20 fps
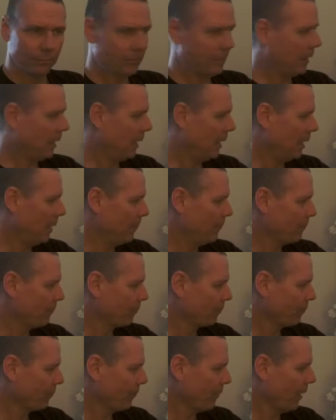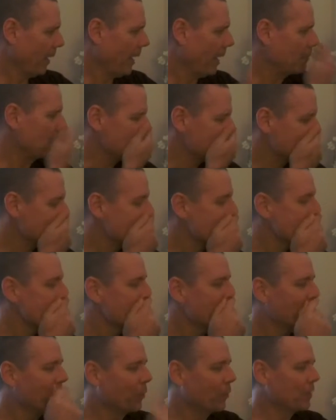And
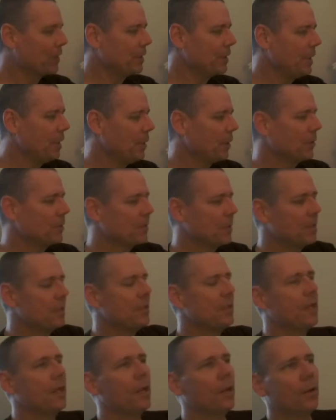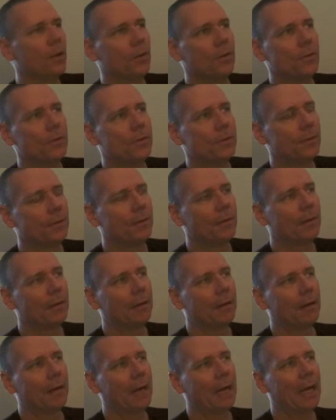for years and years,
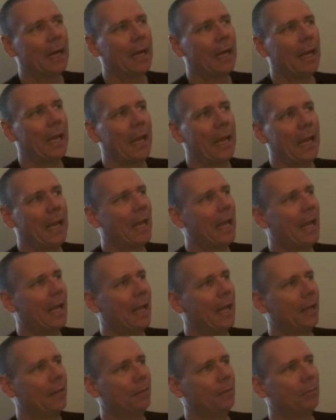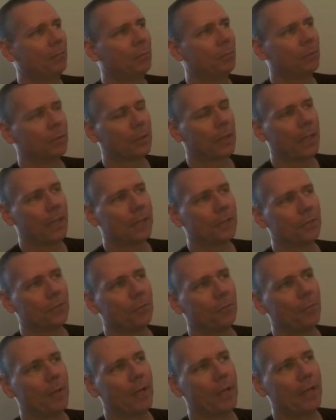I had lots
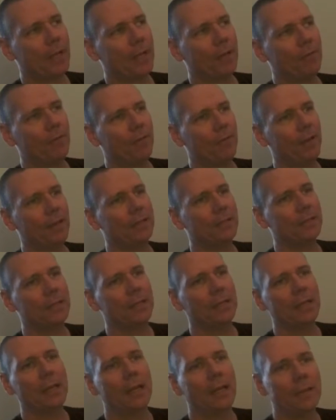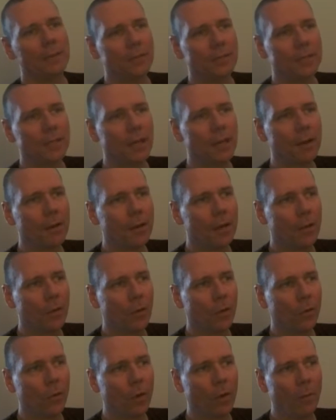of money invested in
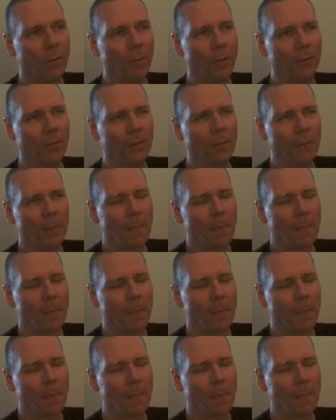stereo equipment,